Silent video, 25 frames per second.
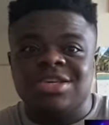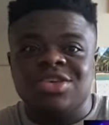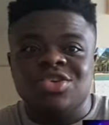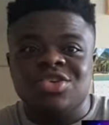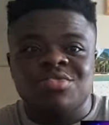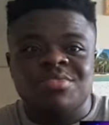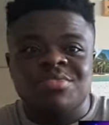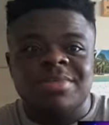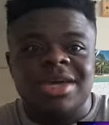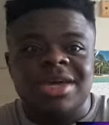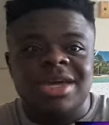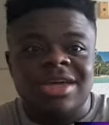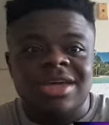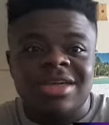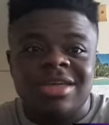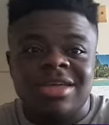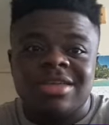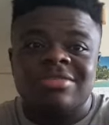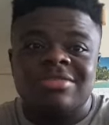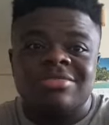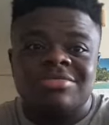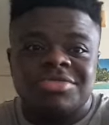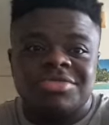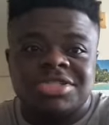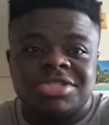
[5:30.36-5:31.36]
I see you,
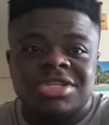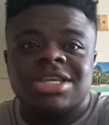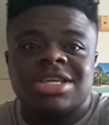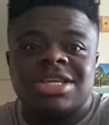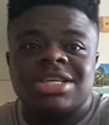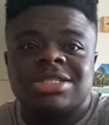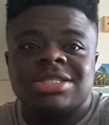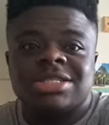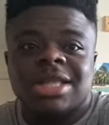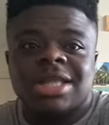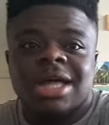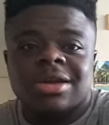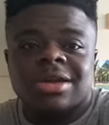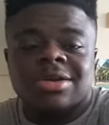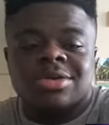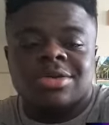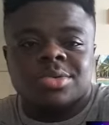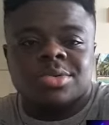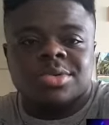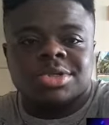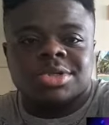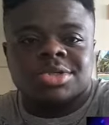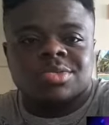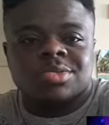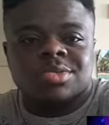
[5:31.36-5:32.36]
man. Shit, he
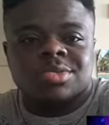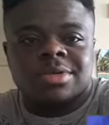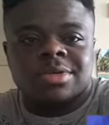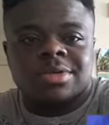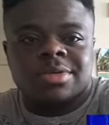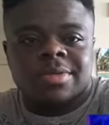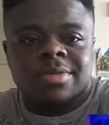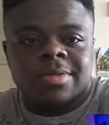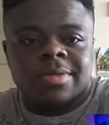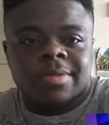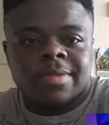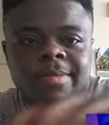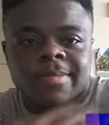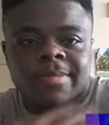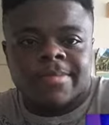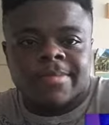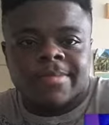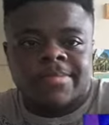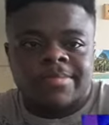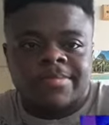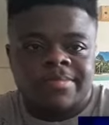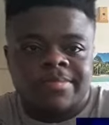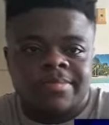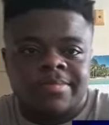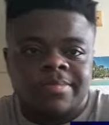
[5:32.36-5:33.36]
sliding on this one. The
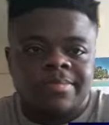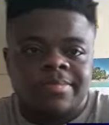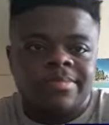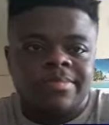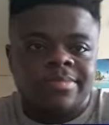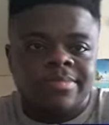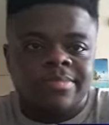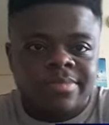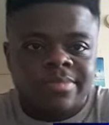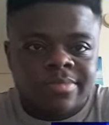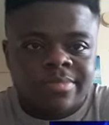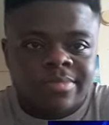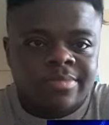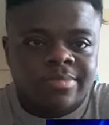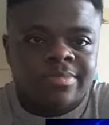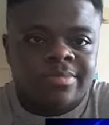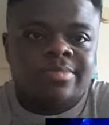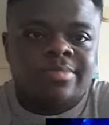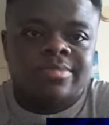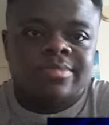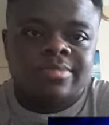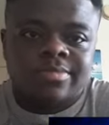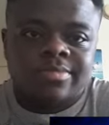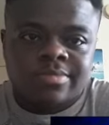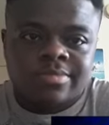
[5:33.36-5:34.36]
booth today outside the booth.